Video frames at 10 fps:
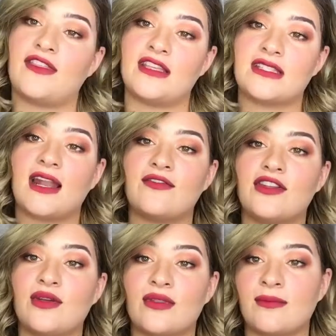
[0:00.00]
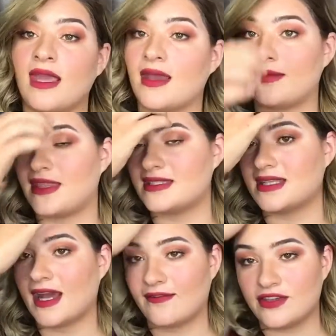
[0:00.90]
things that have to do with makeup, things
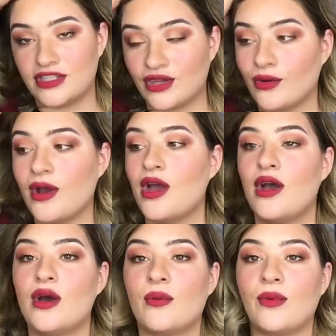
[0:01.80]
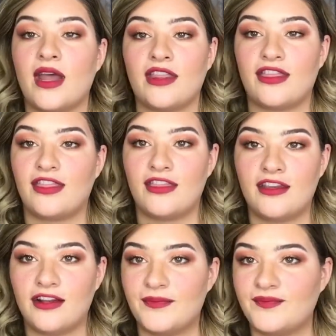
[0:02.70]
that have to do with
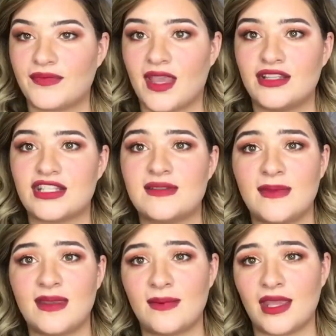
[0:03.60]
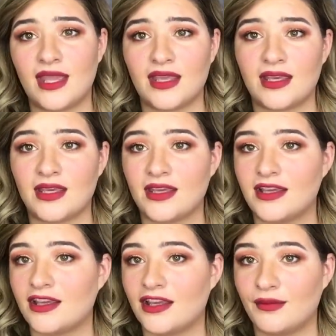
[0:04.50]
just me being
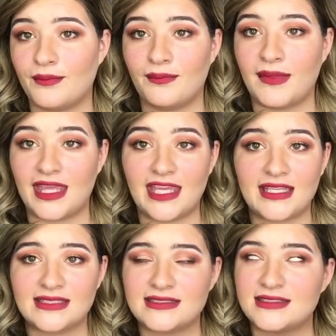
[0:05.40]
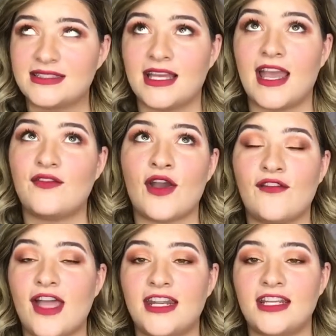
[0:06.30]
me. If you
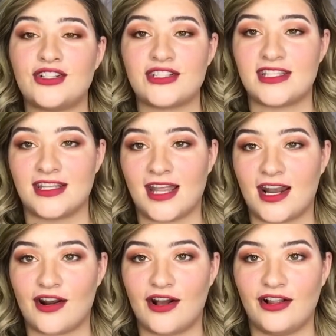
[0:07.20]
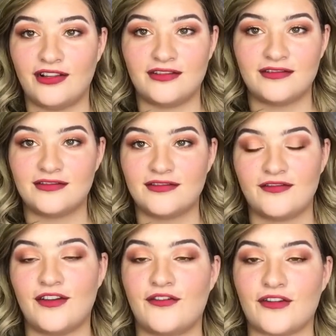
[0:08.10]
have any interest in that at all,
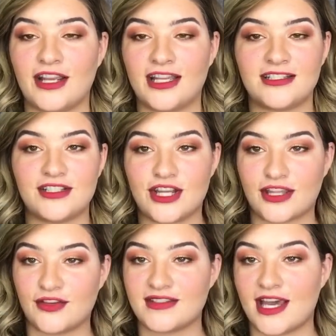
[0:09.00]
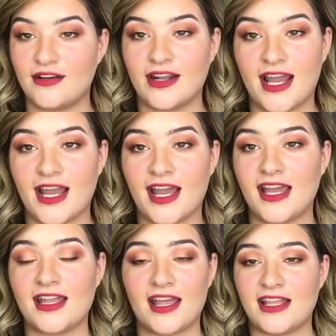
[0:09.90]
feel free to check those out.
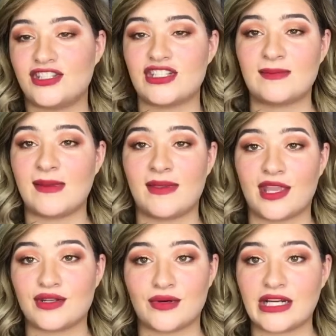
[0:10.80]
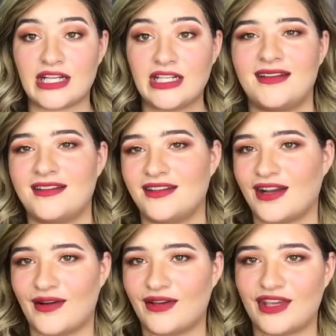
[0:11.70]
It's just me being a dork. You
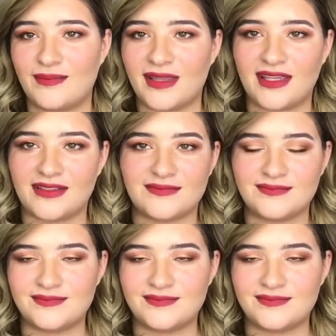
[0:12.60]
know, it could be